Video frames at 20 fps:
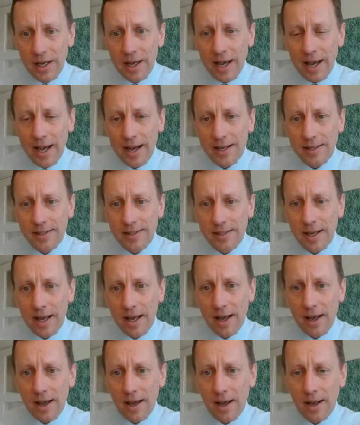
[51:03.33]
at
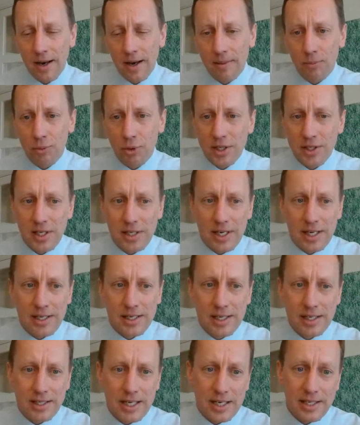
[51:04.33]
an
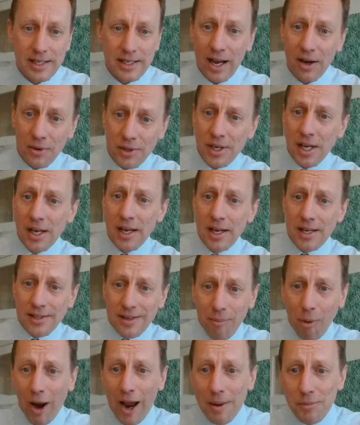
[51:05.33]
unprecedented discount. So
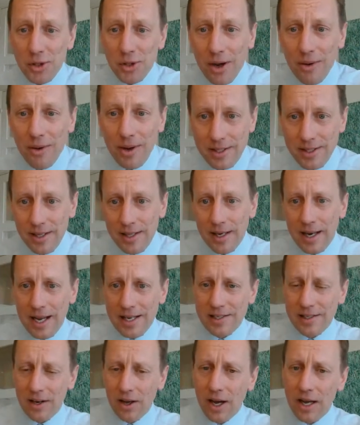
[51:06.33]
perhaps go into the next
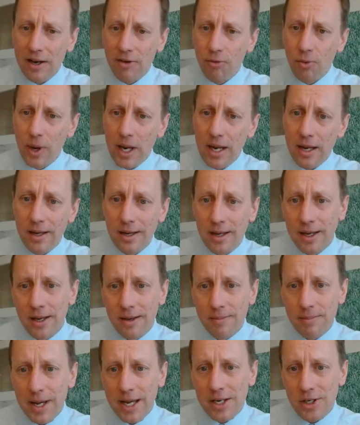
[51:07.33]
slide if we
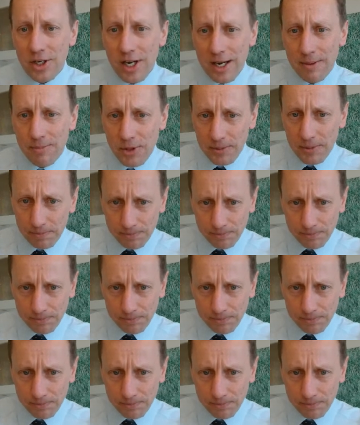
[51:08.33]
may, James.